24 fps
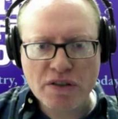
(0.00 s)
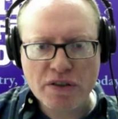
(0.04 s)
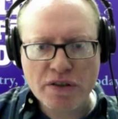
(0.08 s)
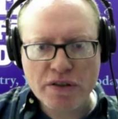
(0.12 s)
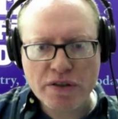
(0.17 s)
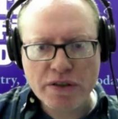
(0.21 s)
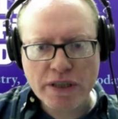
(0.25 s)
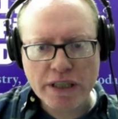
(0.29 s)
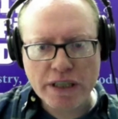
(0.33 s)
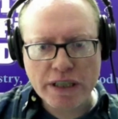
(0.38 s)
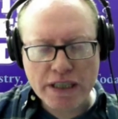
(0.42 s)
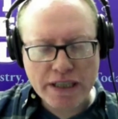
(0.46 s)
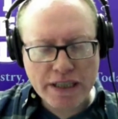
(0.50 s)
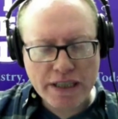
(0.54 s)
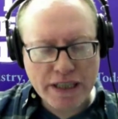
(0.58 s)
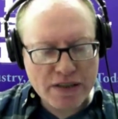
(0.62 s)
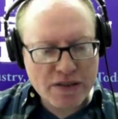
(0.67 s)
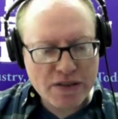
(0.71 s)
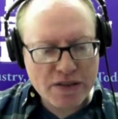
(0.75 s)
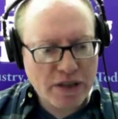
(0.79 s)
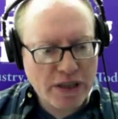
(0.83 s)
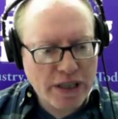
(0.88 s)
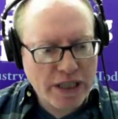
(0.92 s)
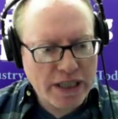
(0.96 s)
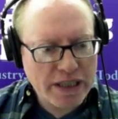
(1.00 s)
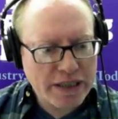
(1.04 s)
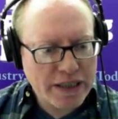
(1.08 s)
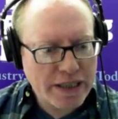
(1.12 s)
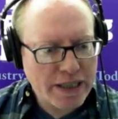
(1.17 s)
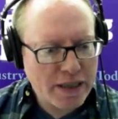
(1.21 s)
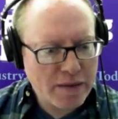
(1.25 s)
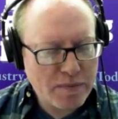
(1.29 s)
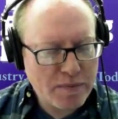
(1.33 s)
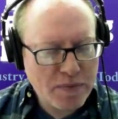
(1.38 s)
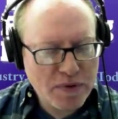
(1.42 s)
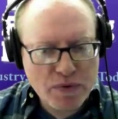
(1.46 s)
there anything else you'd like
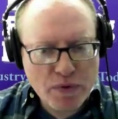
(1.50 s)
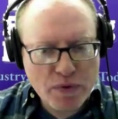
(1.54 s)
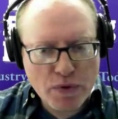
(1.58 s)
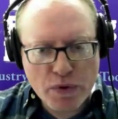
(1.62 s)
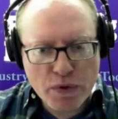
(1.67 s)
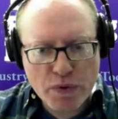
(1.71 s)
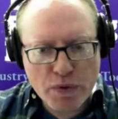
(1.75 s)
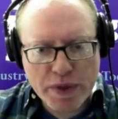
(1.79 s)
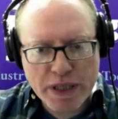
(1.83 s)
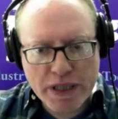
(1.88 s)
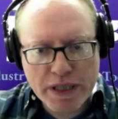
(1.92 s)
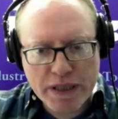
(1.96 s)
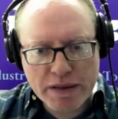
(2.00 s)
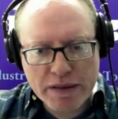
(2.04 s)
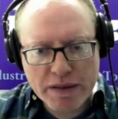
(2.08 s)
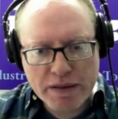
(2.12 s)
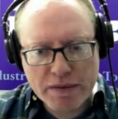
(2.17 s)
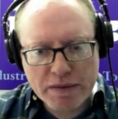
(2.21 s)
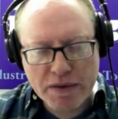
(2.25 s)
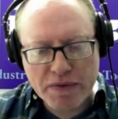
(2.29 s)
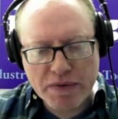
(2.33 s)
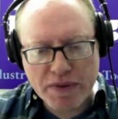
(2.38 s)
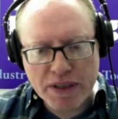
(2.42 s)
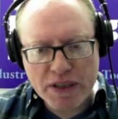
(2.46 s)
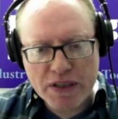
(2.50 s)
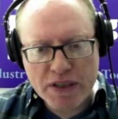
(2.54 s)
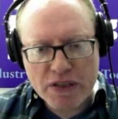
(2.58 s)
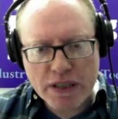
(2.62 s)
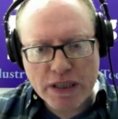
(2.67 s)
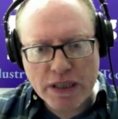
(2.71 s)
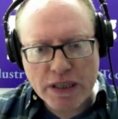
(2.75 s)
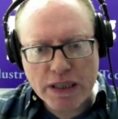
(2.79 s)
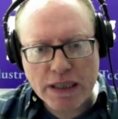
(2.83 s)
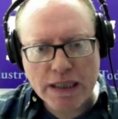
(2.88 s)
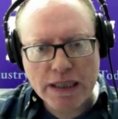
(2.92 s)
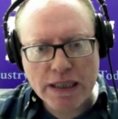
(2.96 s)
to add before we finish?